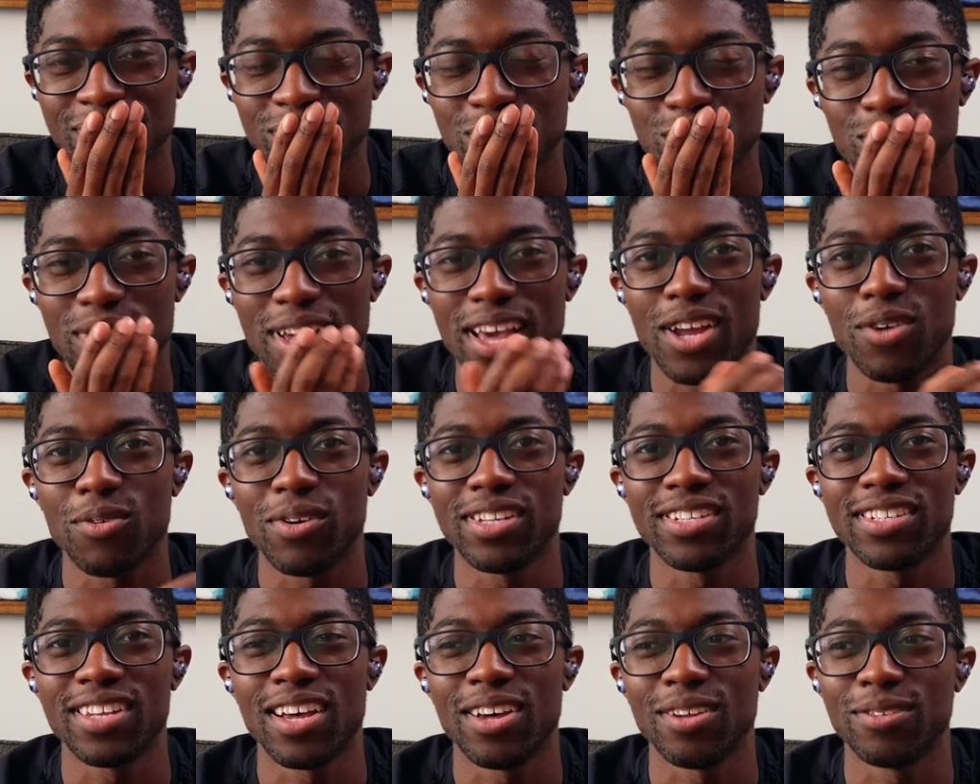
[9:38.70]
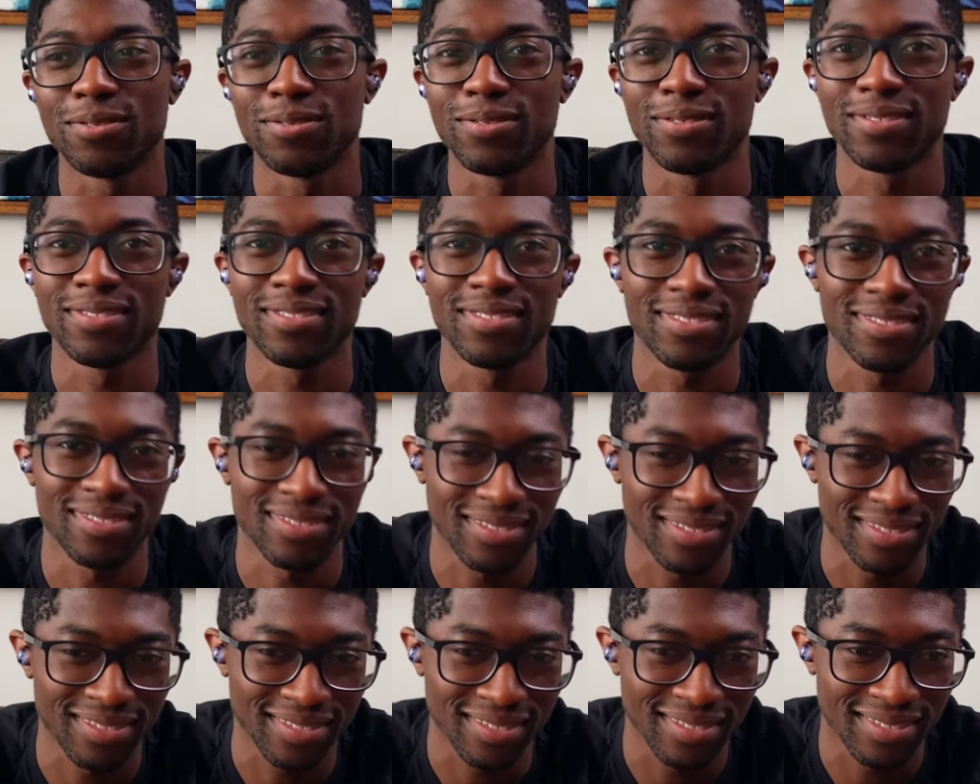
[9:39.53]
How do I sound?
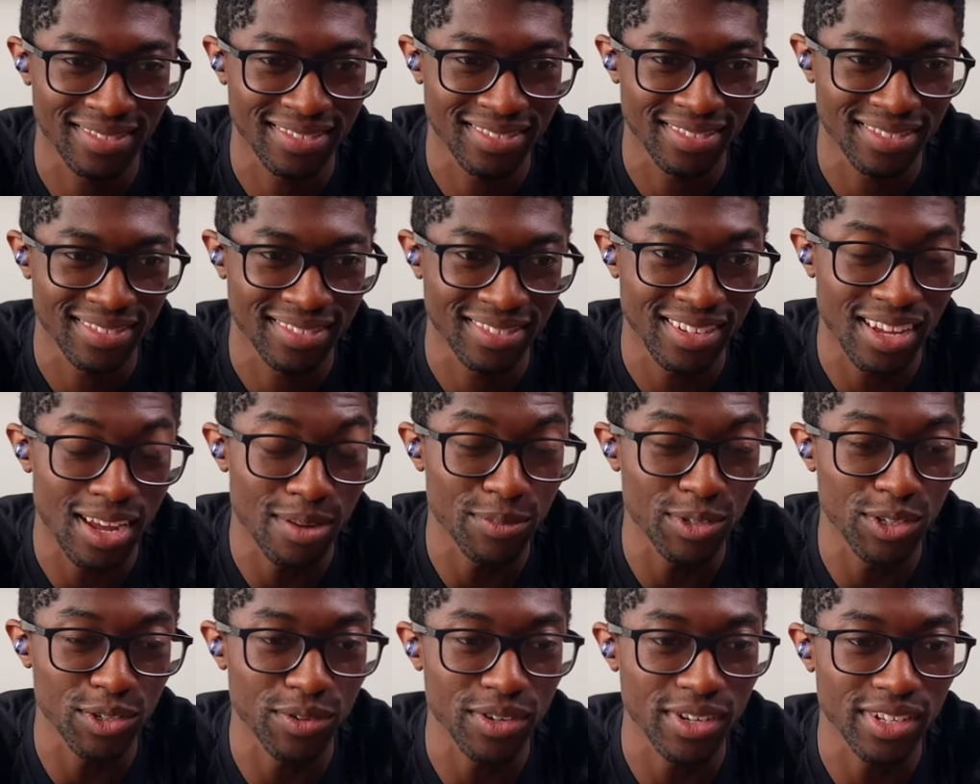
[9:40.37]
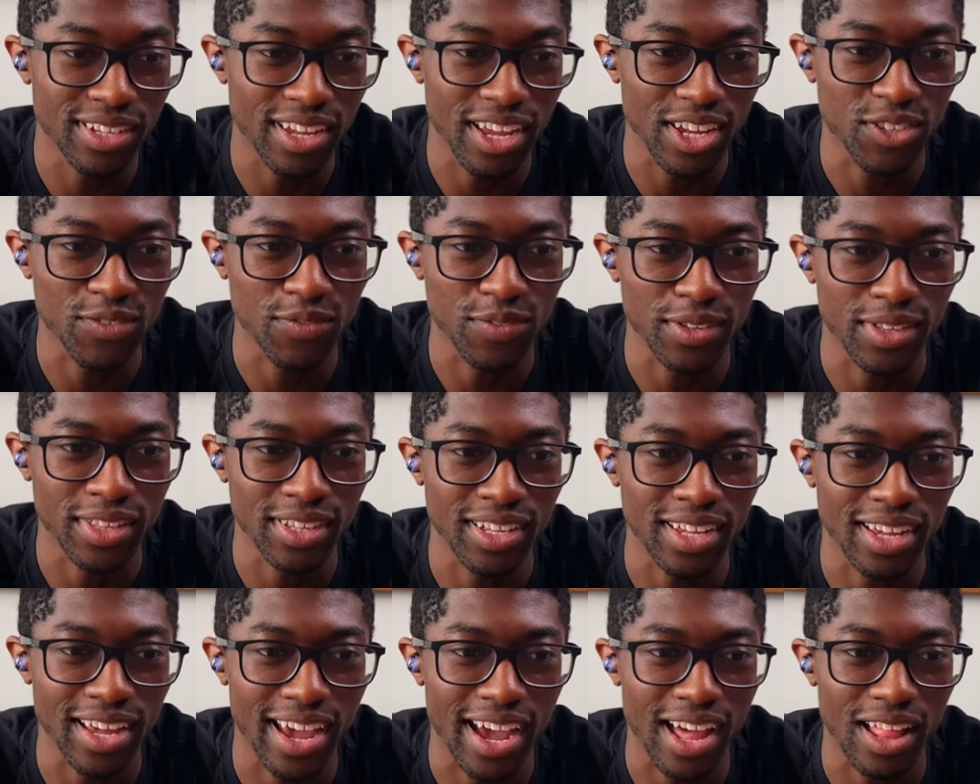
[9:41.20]
I'm doing a test for the
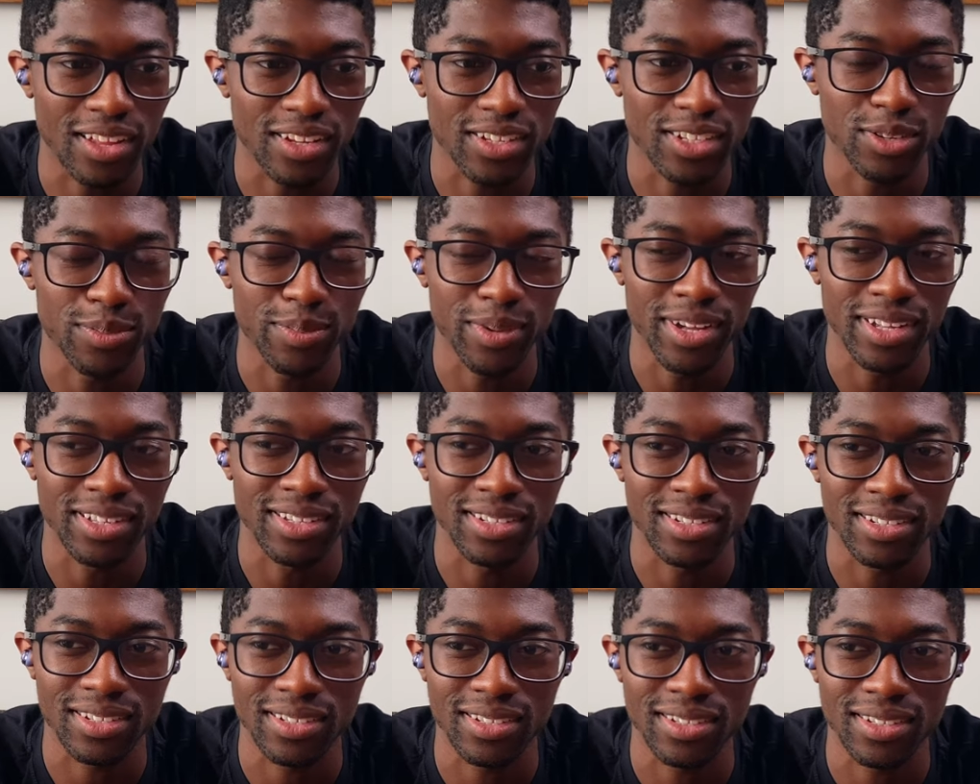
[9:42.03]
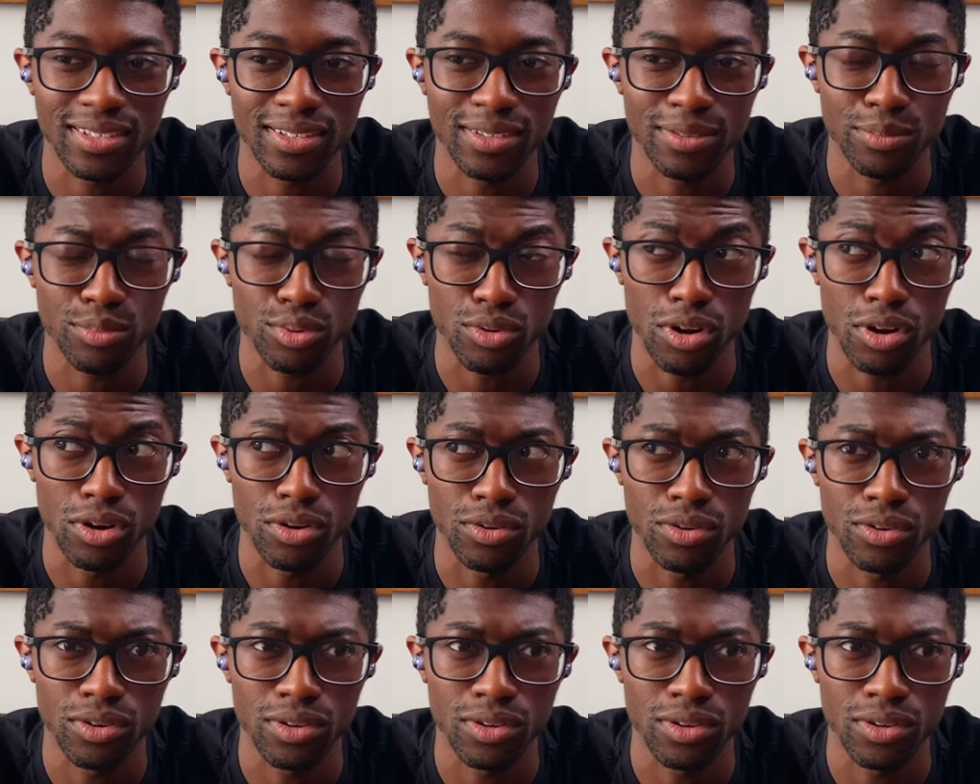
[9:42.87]
Galaxy Buds Pro.